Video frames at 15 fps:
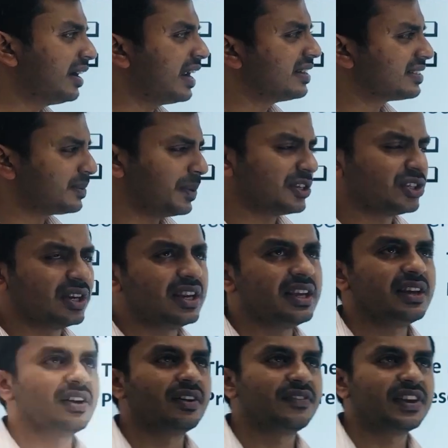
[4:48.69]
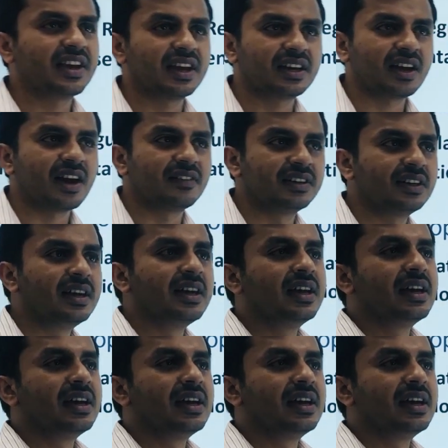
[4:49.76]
and especially we can cover